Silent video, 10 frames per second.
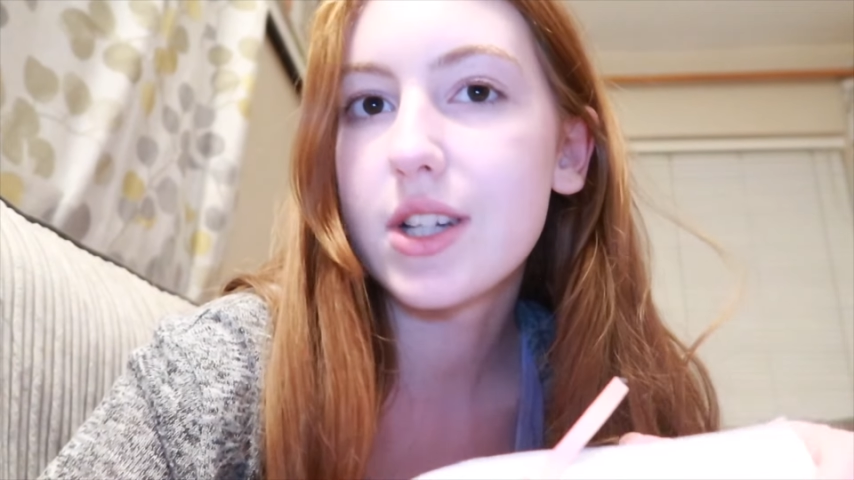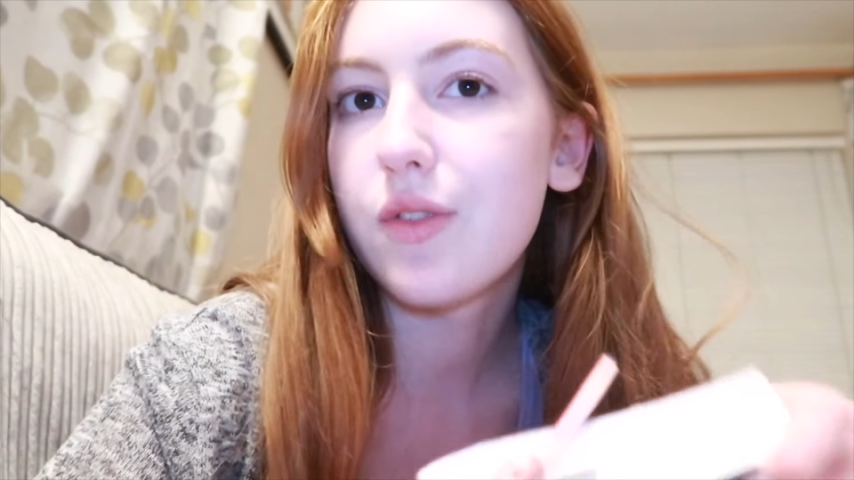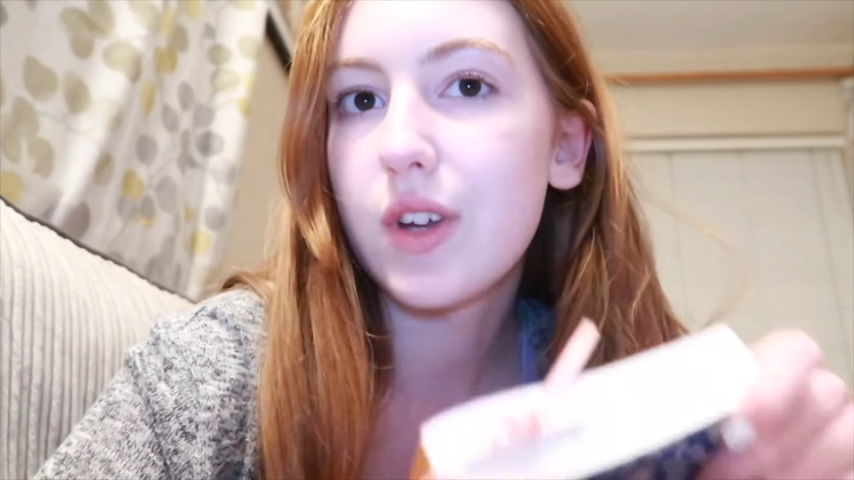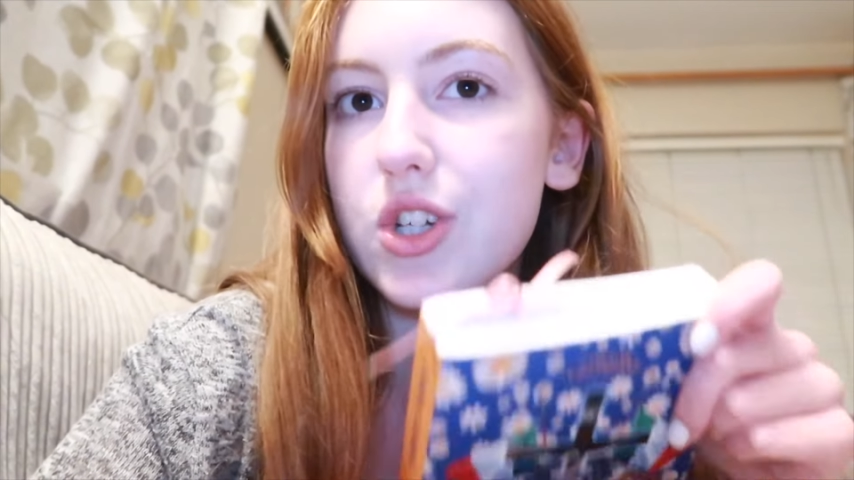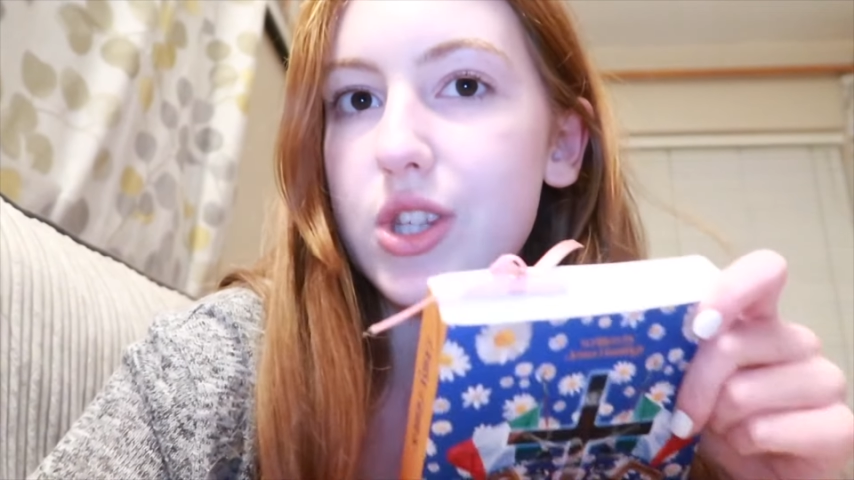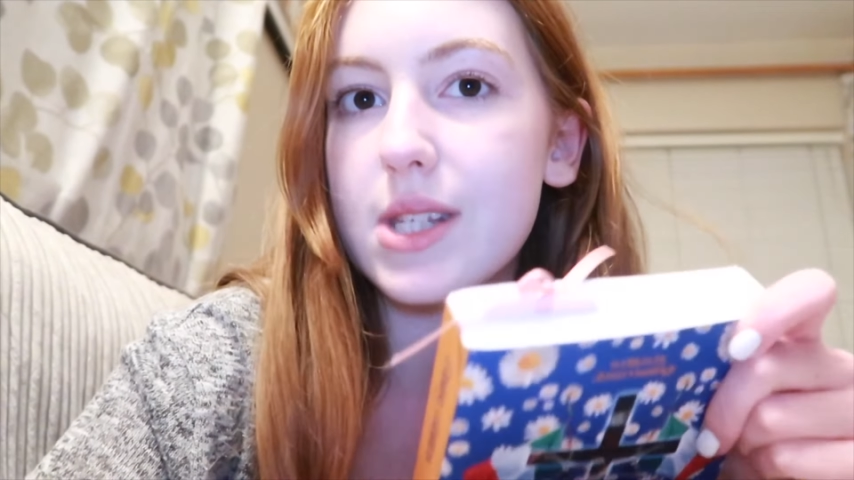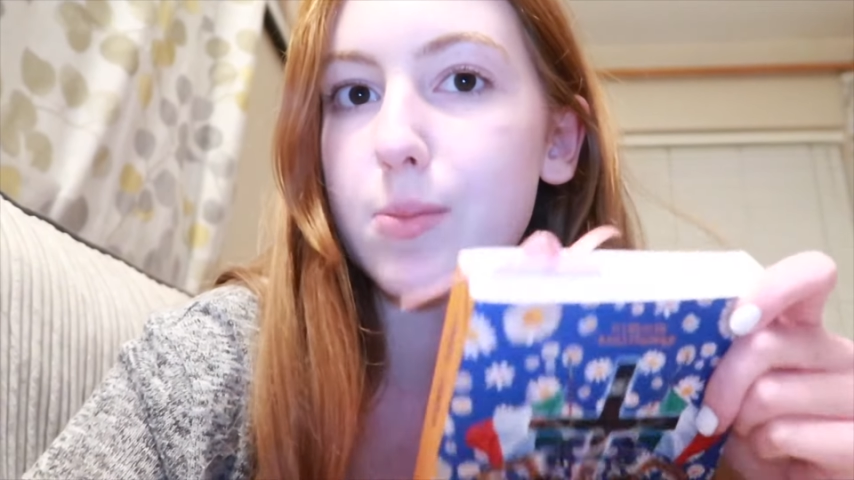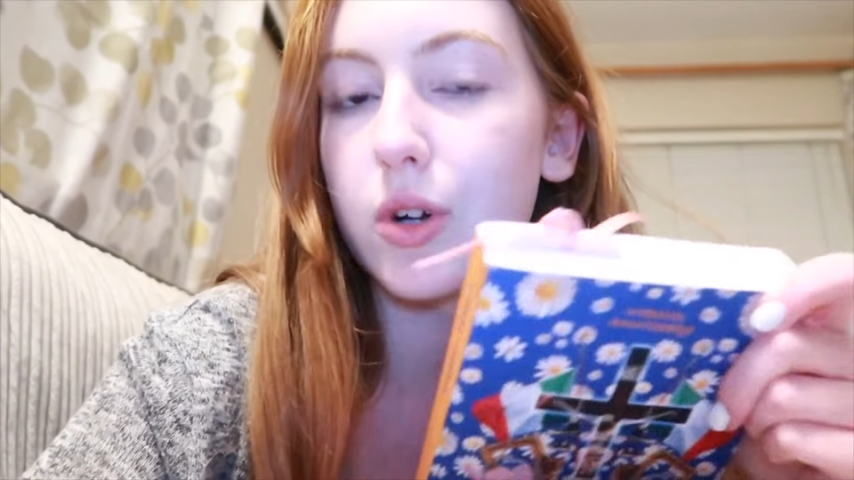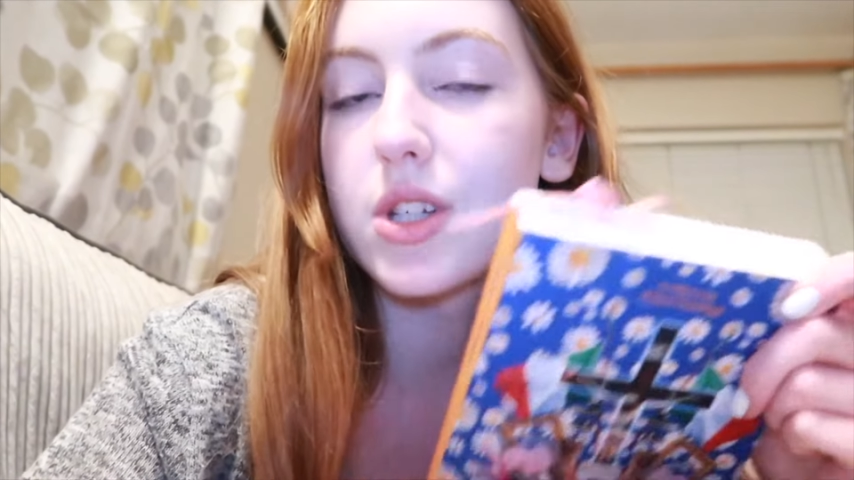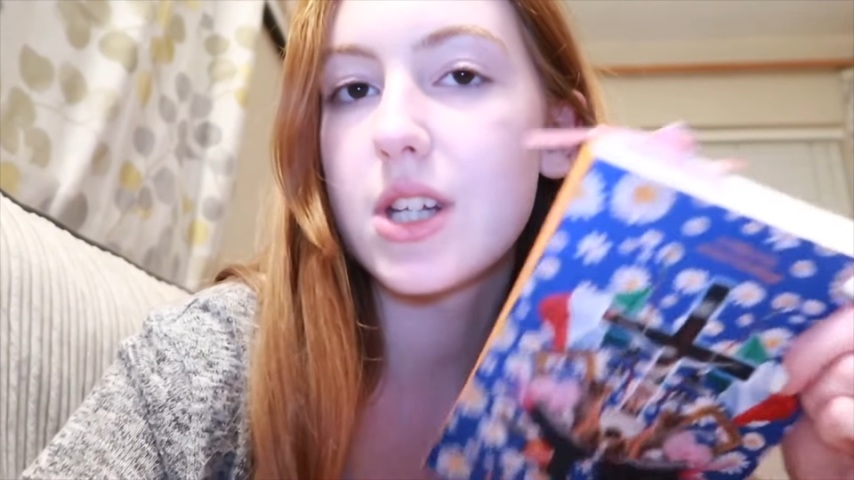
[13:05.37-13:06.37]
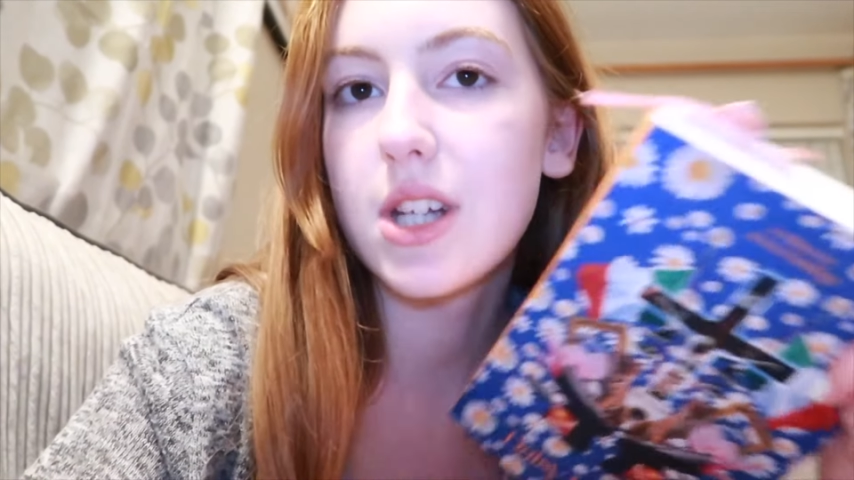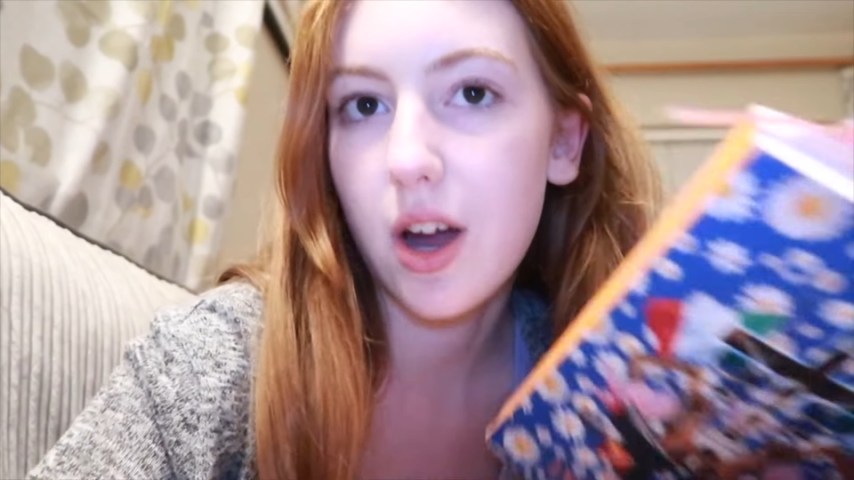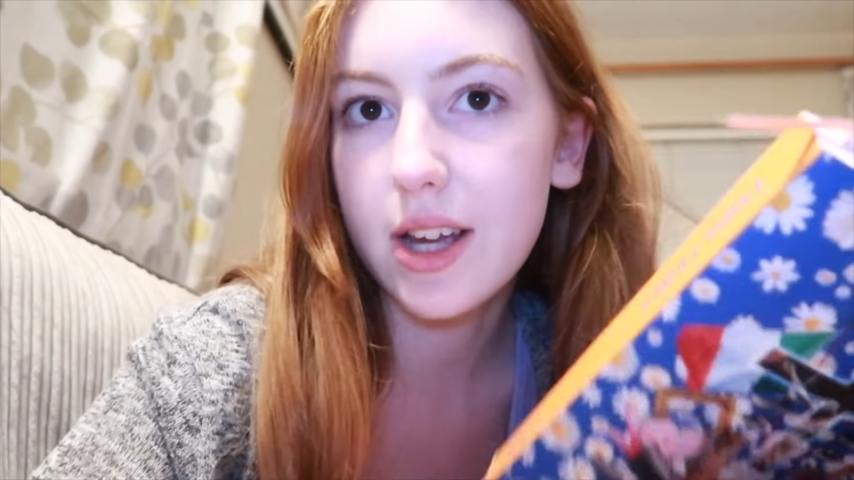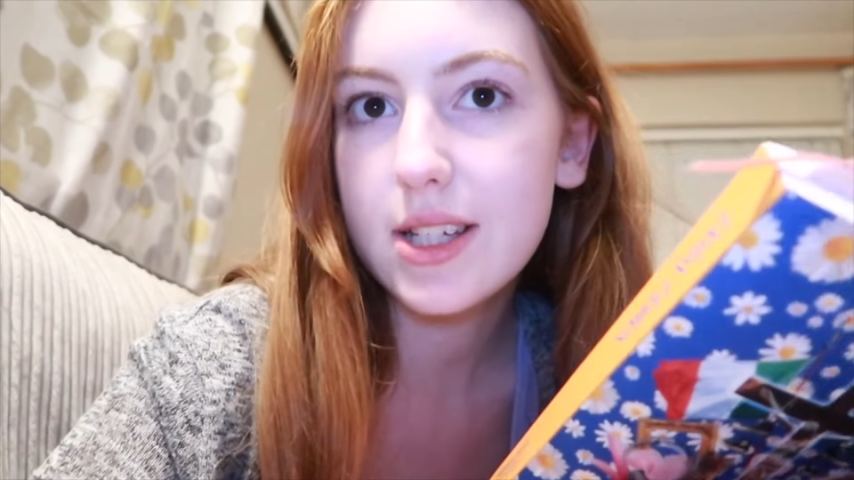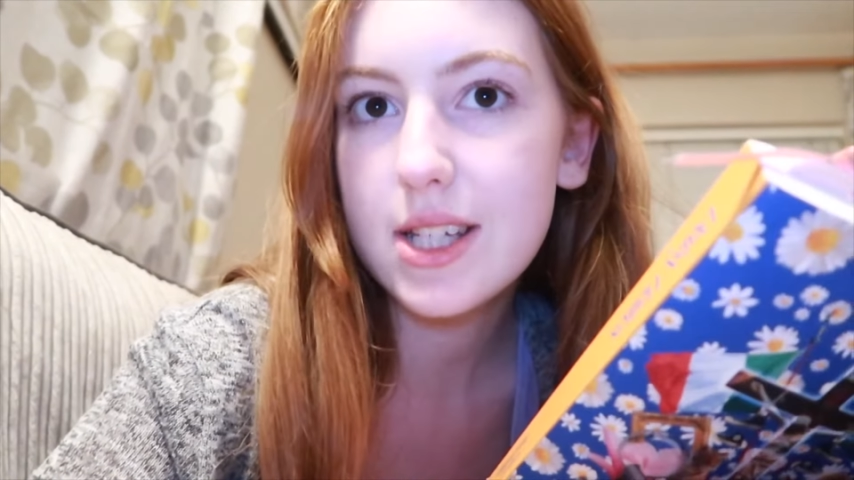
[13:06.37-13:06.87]
to finish this book
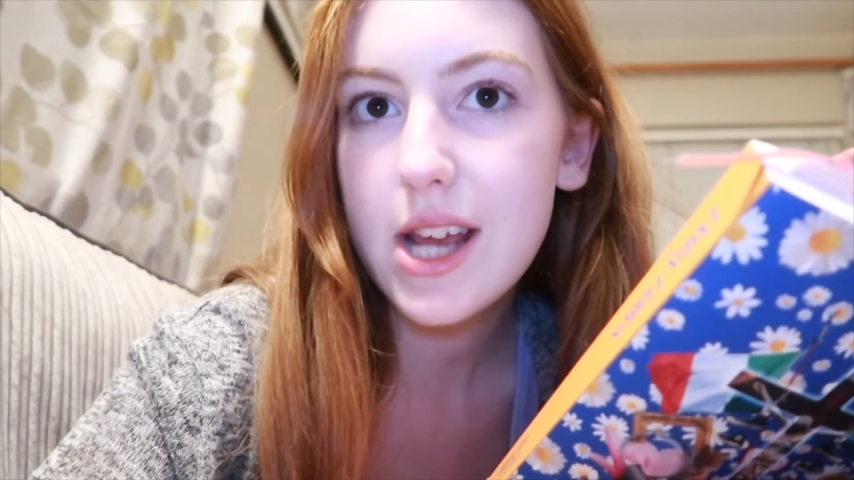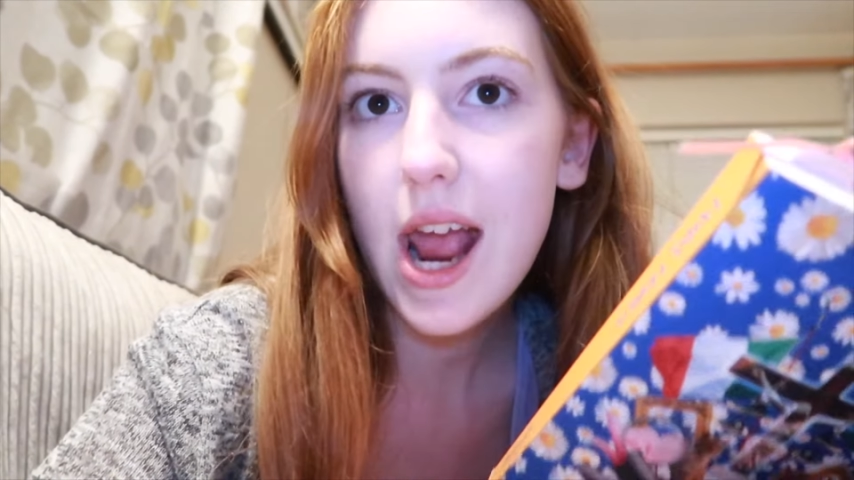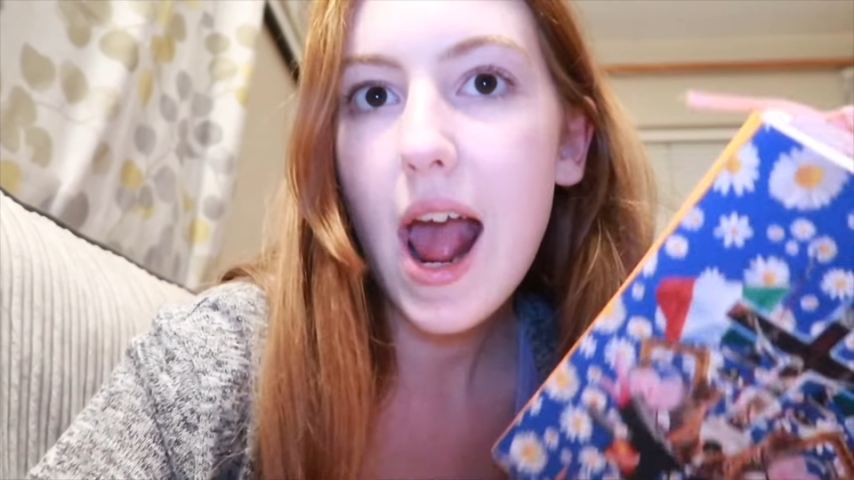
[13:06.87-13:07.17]
tonight